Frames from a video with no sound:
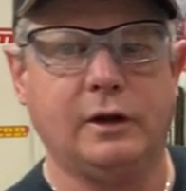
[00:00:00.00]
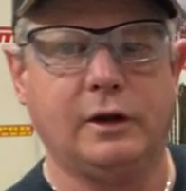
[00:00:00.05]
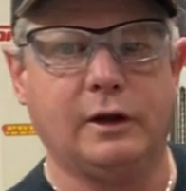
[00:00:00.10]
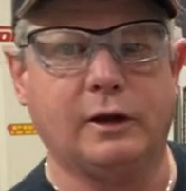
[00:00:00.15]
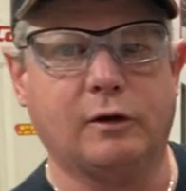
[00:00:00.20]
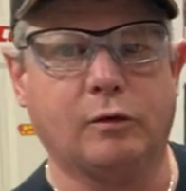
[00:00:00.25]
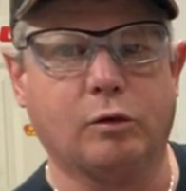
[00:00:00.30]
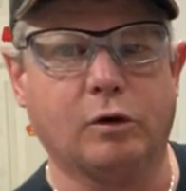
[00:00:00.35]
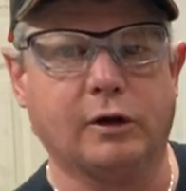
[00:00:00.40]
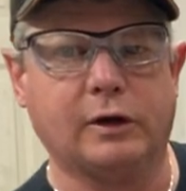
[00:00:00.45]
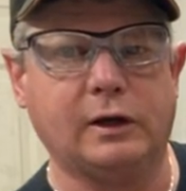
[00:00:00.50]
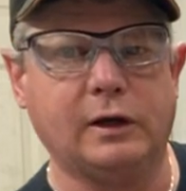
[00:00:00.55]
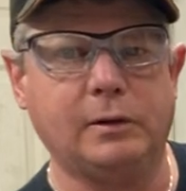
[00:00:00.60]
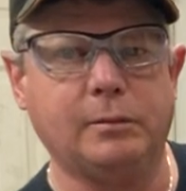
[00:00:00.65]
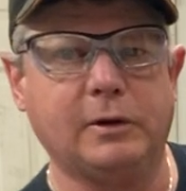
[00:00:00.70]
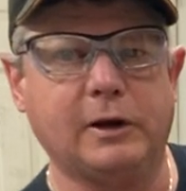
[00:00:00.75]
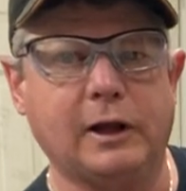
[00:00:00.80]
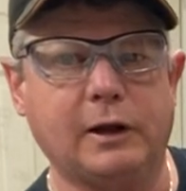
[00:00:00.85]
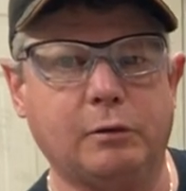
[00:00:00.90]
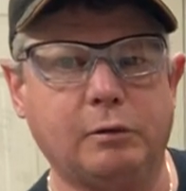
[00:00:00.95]
it working,
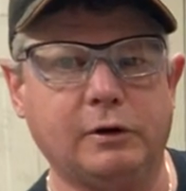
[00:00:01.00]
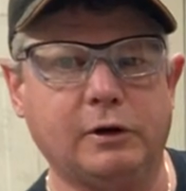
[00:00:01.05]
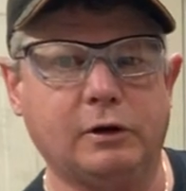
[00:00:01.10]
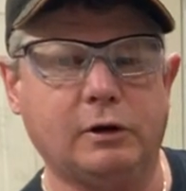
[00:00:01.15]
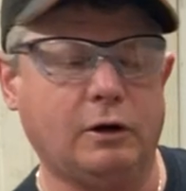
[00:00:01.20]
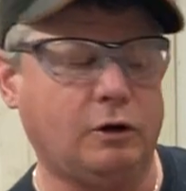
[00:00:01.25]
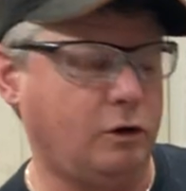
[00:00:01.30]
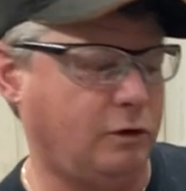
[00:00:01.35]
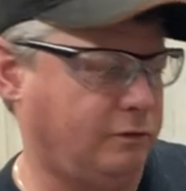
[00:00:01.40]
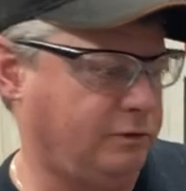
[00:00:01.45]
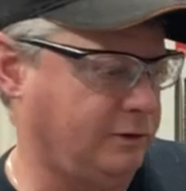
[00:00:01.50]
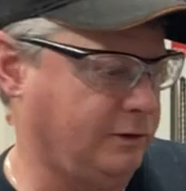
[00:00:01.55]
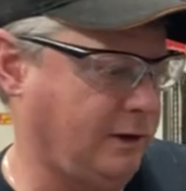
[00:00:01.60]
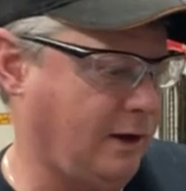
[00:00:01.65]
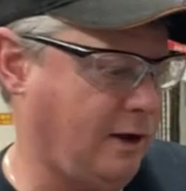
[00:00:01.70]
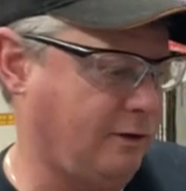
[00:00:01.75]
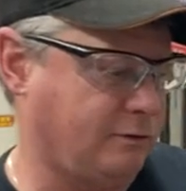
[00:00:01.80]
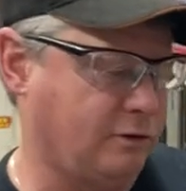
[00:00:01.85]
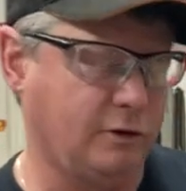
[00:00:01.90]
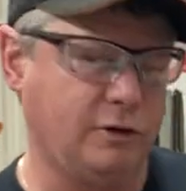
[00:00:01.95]
but I will hopefully
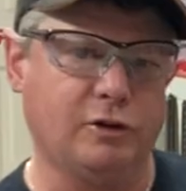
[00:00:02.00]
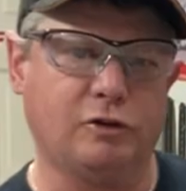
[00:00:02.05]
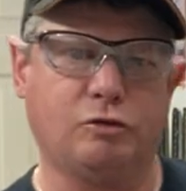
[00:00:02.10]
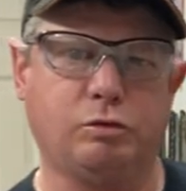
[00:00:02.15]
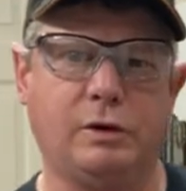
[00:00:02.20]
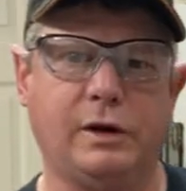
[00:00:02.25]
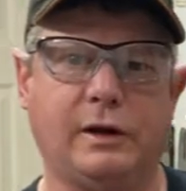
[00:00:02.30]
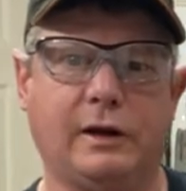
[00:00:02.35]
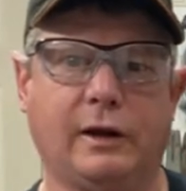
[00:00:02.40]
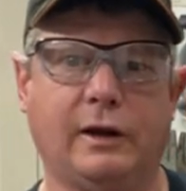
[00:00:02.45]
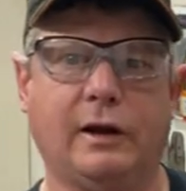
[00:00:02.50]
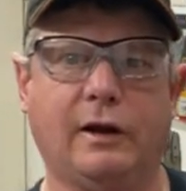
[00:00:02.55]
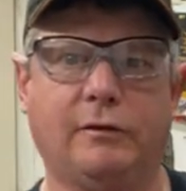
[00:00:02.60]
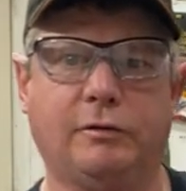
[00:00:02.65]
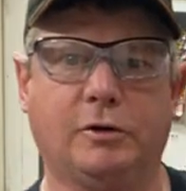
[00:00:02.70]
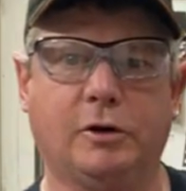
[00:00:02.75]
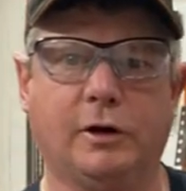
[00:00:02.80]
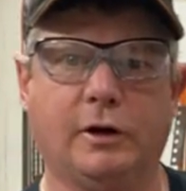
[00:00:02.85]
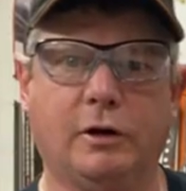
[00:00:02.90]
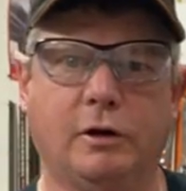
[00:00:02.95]
after this weekend,
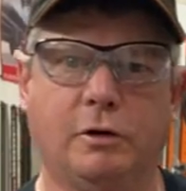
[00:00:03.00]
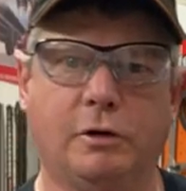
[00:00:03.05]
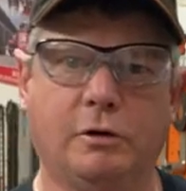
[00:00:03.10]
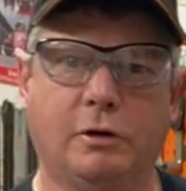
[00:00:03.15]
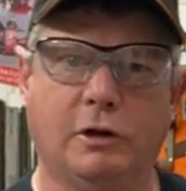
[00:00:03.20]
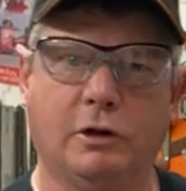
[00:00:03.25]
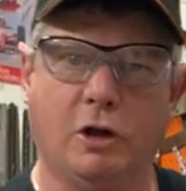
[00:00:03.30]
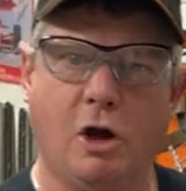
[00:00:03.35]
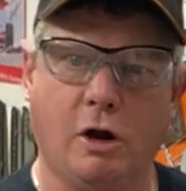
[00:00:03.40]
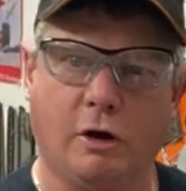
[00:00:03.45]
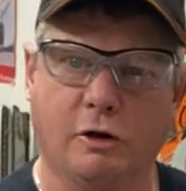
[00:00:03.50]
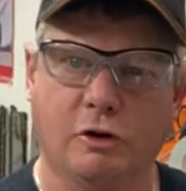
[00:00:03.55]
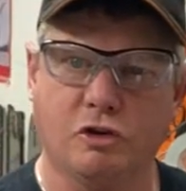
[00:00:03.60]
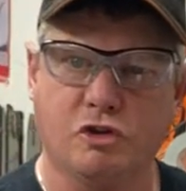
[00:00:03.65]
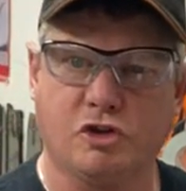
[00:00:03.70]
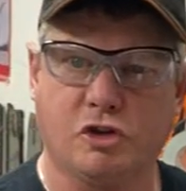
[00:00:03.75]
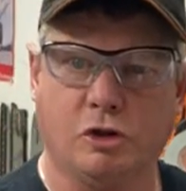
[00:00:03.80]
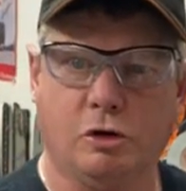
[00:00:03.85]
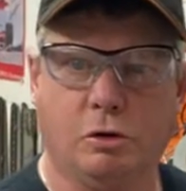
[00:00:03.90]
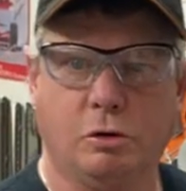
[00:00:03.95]
after I go to a
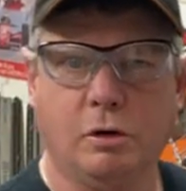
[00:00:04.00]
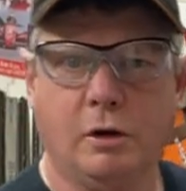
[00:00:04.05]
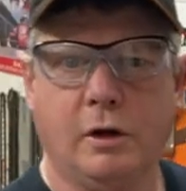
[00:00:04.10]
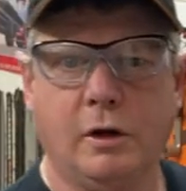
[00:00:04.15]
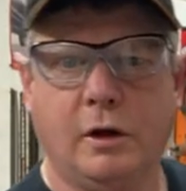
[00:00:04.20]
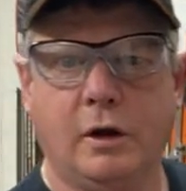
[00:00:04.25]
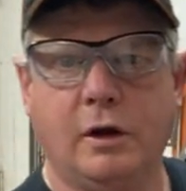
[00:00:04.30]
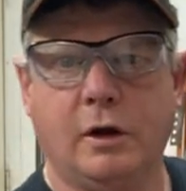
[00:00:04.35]
loggers show,